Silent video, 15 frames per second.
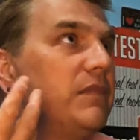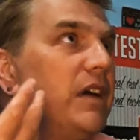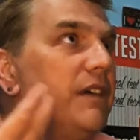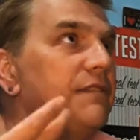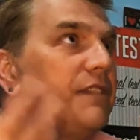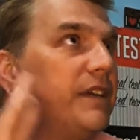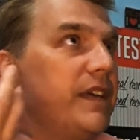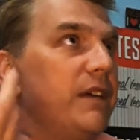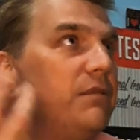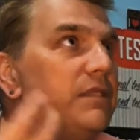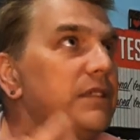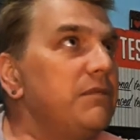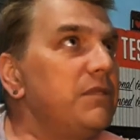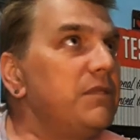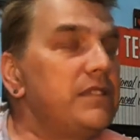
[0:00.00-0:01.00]
I forget
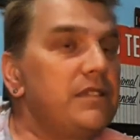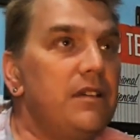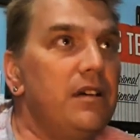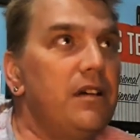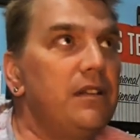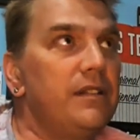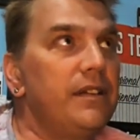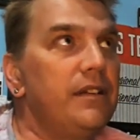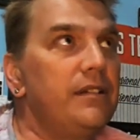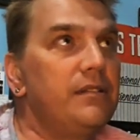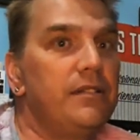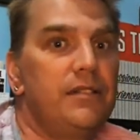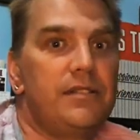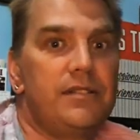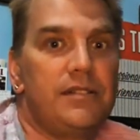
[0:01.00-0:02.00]
what it's called there.
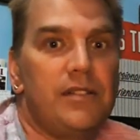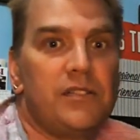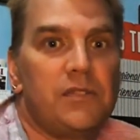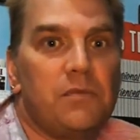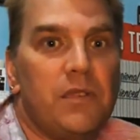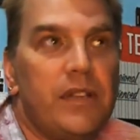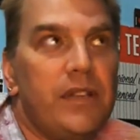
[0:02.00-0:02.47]
It's this one